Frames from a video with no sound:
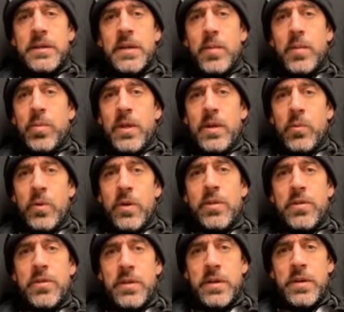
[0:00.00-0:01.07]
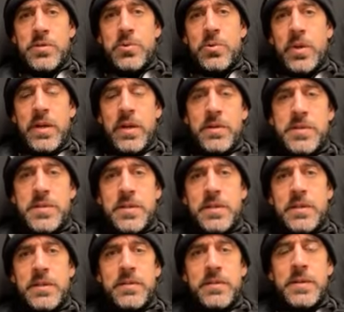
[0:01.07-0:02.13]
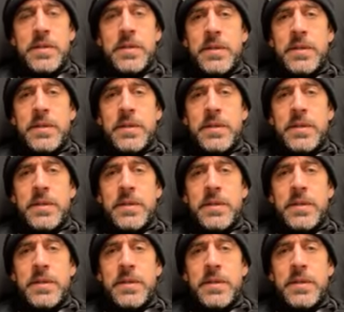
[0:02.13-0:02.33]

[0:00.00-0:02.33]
and play with Jordy Nelson,